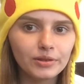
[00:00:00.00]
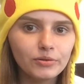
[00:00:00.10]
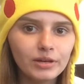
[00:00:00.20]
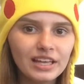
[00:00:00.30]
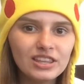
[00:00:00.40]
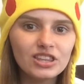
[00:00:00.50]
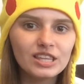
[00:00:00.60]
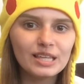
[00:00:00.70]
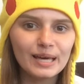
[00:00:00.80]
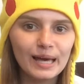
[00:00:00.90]
You can't just
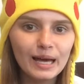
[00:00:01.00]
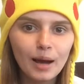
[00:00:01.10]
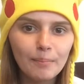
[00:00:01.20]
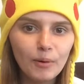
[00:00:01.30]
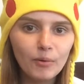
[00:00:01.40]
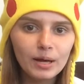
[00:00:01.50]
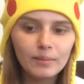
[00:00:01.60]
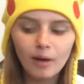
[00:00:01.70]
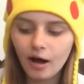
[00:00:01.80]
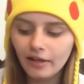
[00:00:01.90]
kick a
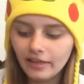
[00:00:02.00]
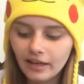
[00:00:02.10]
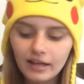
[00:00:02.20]
Pokemon.